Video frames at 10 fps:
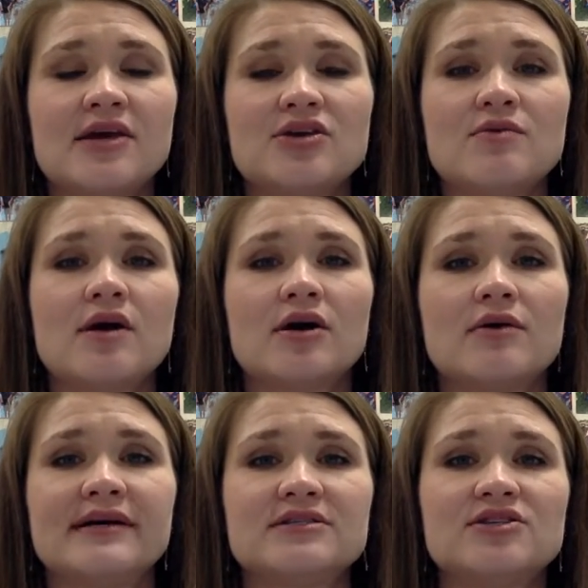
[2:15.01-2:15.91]
you are
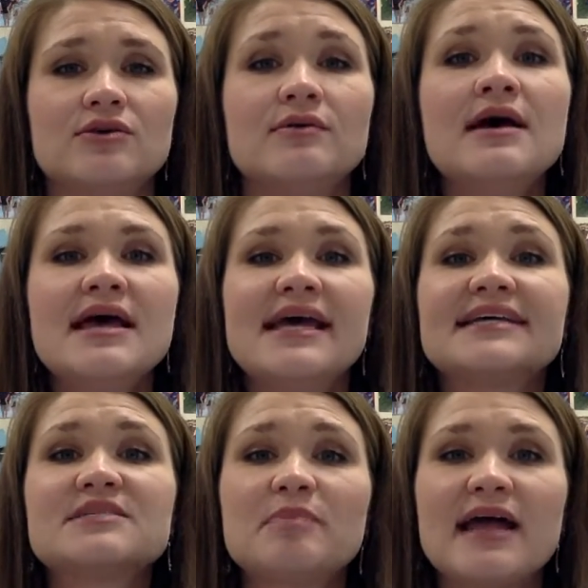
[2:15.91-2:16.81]
going to
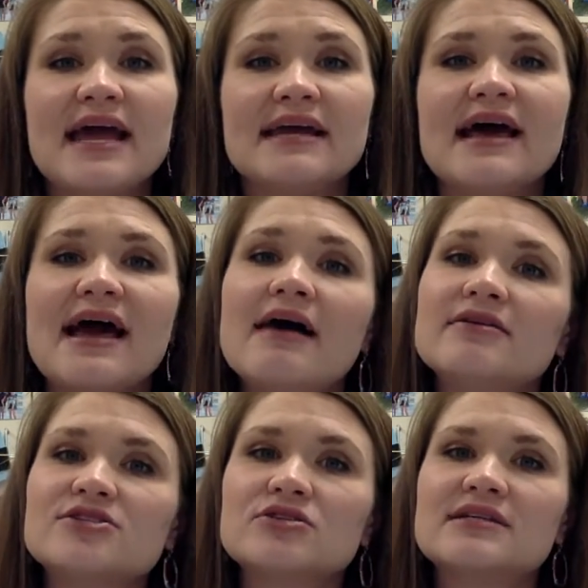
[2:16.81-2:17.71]
explain how
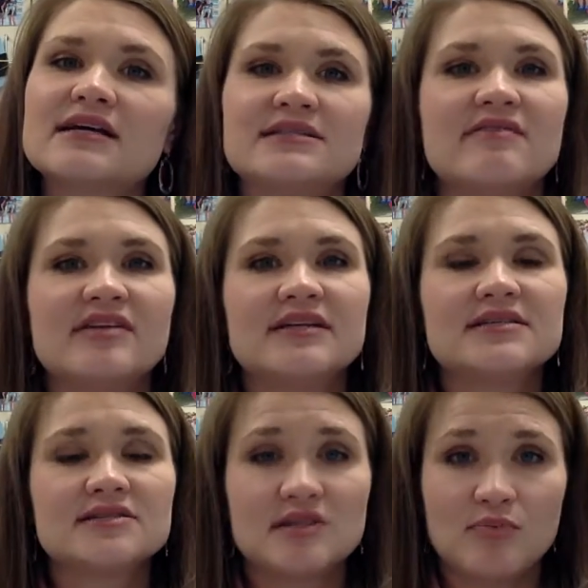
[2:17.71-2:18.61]
does your text evidence
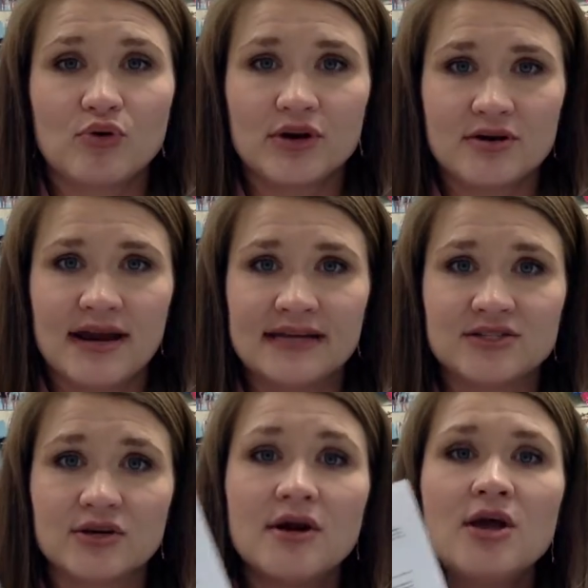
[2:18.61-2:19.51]
support your
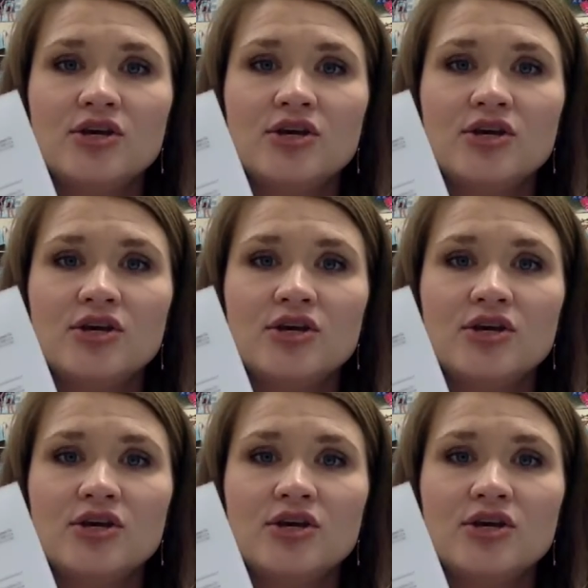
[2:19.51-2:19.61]
answer.